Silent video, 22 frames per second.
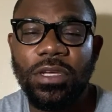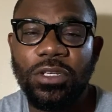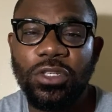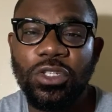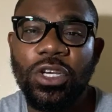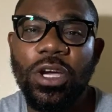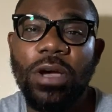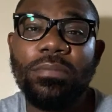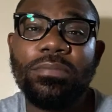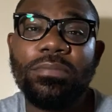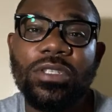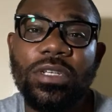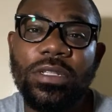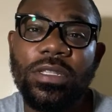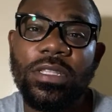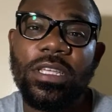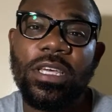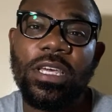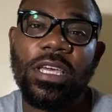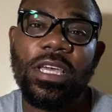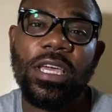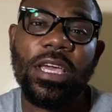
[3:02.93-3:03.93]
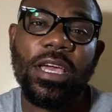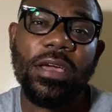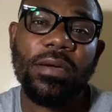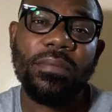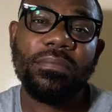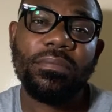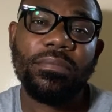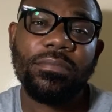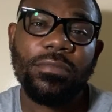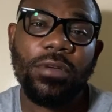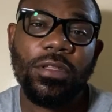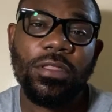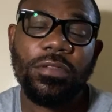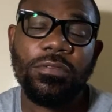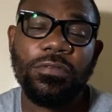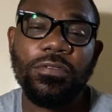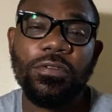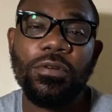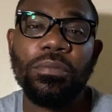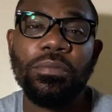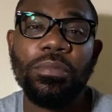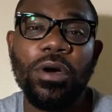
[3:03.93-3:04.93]
jumped on the
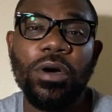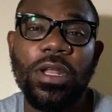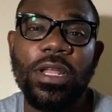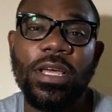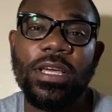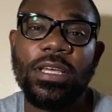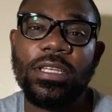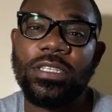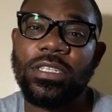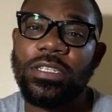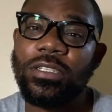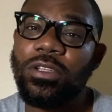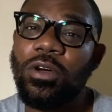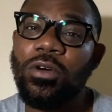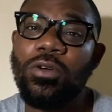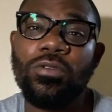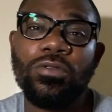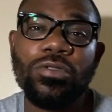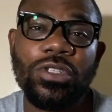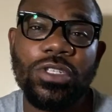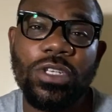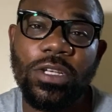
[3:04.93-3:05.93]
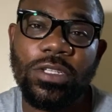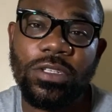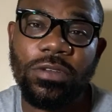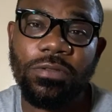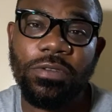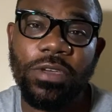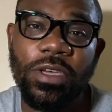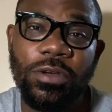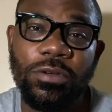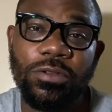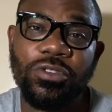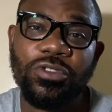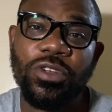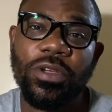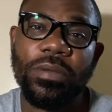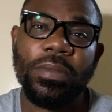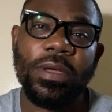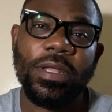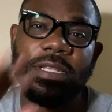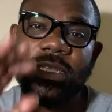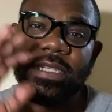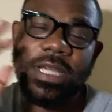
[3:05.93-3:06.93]
footballers and all sorts of ill
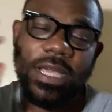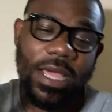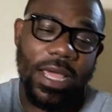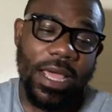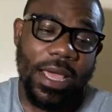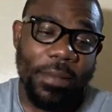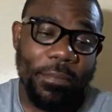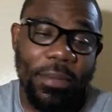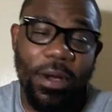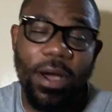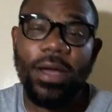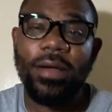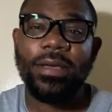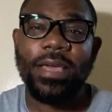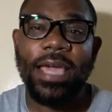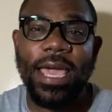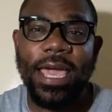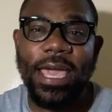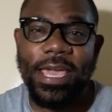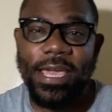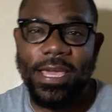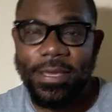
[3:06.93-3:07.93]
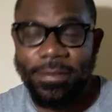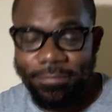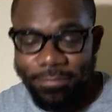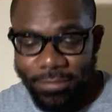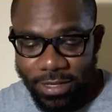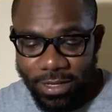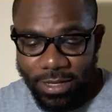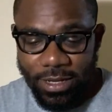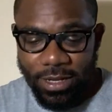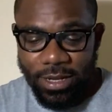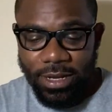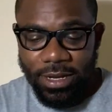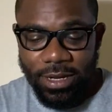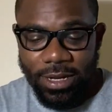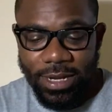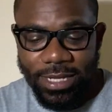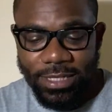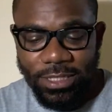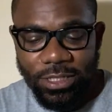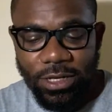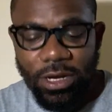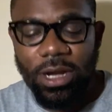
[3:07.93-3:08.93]
treatment. But hey,
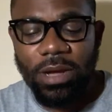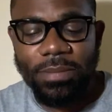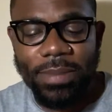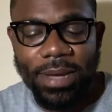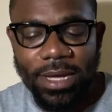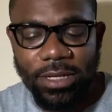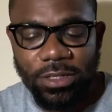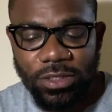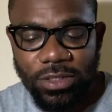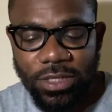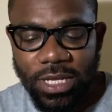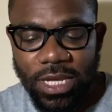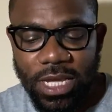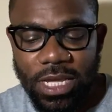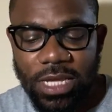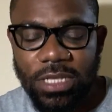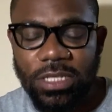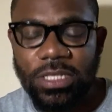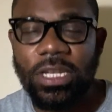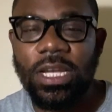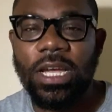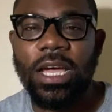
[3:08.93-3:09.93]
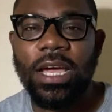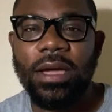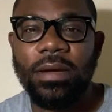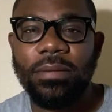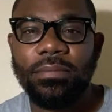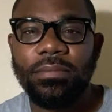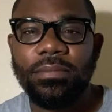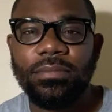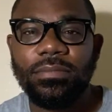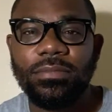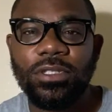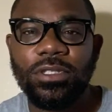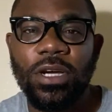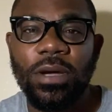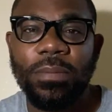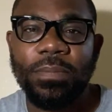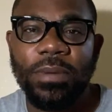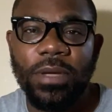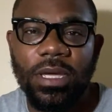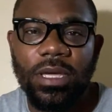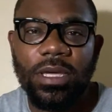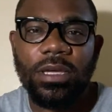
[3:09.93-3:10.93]
let's talk about today's
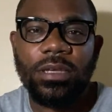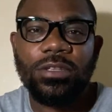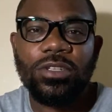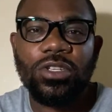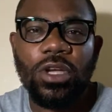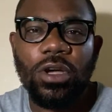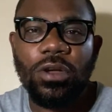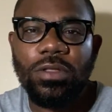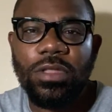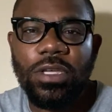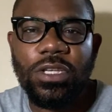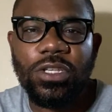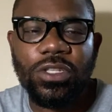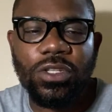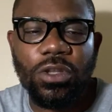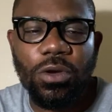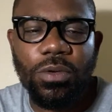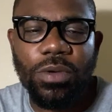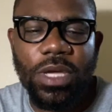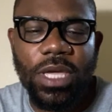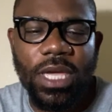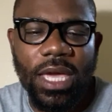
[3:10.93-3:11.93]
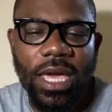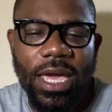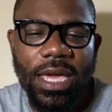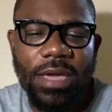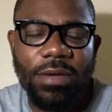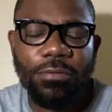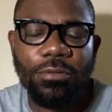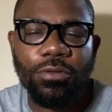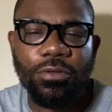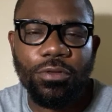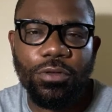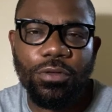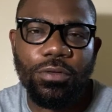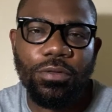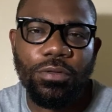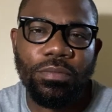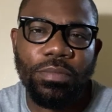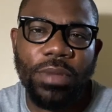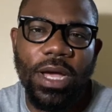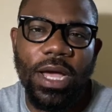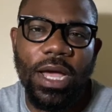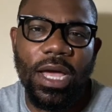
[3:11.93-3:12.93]
topic. So this story came through
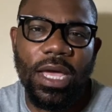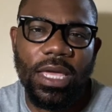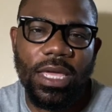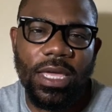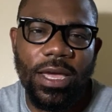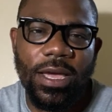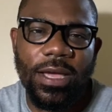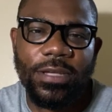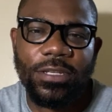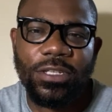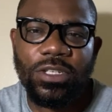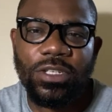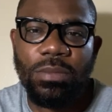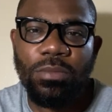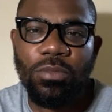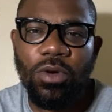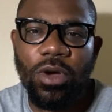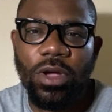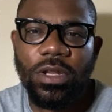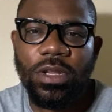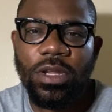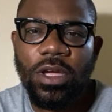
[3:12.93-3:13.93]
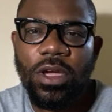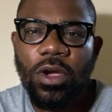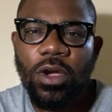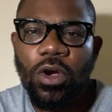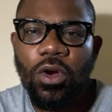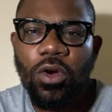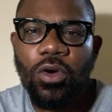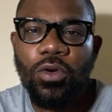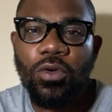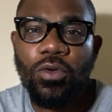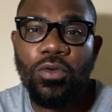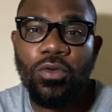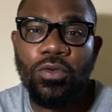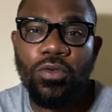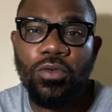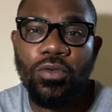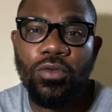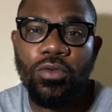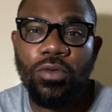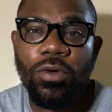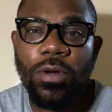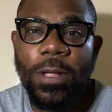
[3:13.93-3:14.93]
by someone
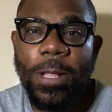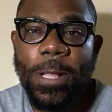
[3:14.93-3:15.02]
who,